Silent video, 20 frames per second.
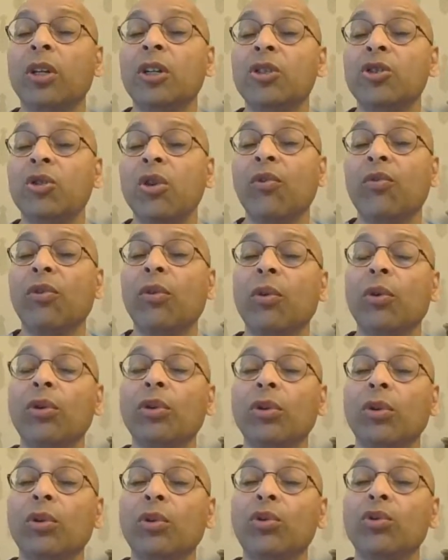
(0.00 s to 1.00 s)
So if you want
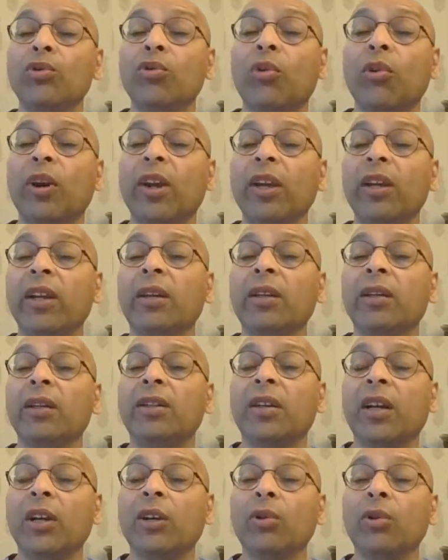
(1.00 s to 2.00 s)
to lose weight,
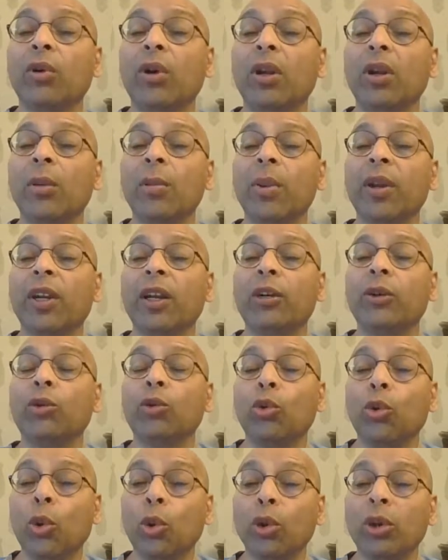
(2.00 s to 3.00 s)
try to eliminate
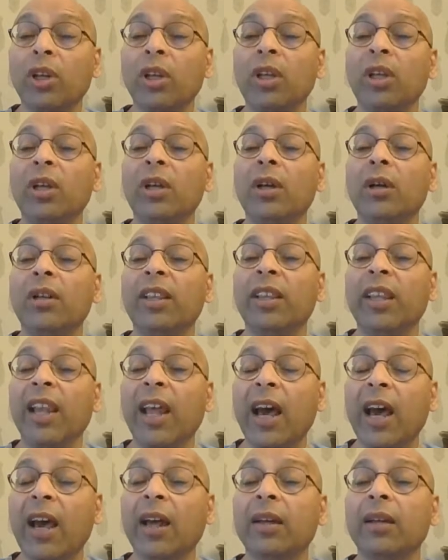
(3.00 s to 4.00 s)
roti,
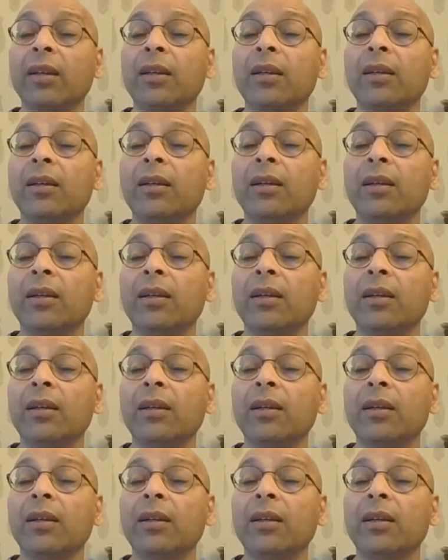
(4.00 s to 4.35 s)
naan,